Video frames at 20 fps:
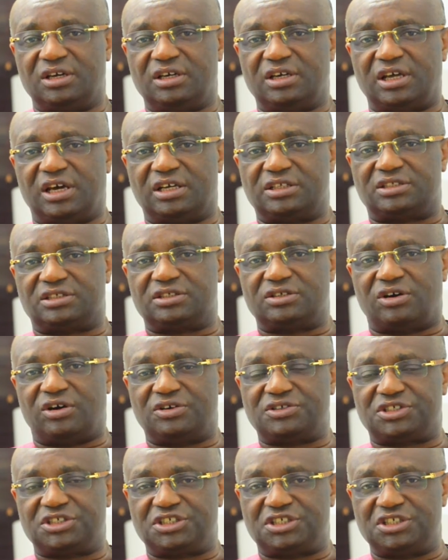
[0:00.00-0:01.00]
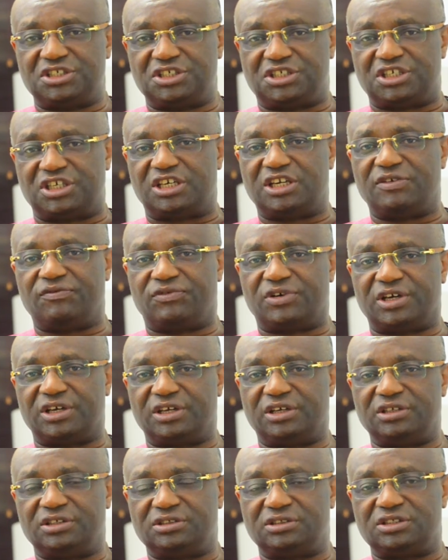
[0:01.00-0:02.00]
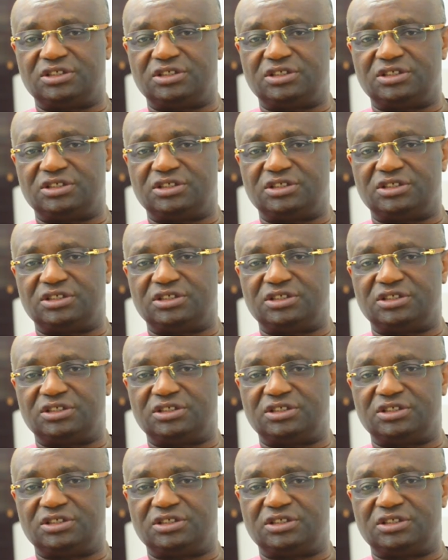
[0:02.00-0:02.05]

that oxygen delivery